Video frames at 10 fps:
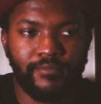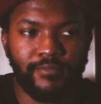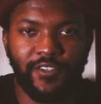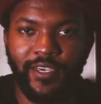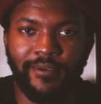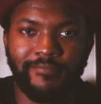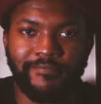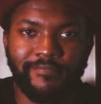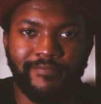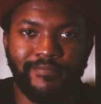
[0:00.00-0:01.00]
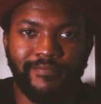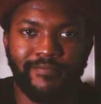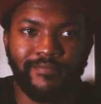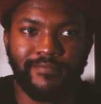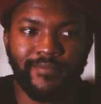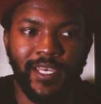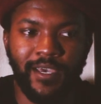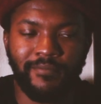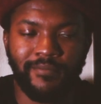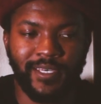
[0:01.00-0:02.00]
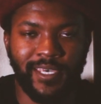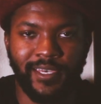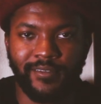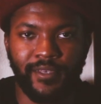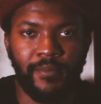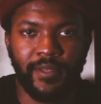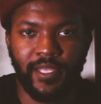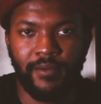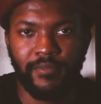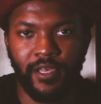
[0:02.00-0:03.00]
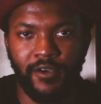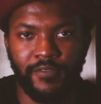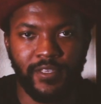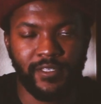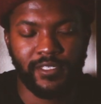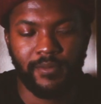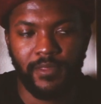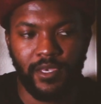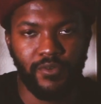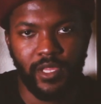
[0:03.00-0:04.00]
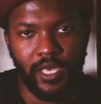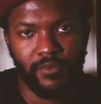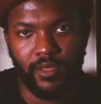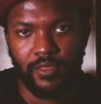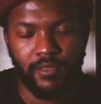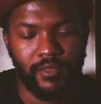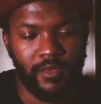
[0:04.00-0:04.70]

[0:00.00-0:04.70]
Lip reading: So yeah. Again, comment down below if this is something you relate with.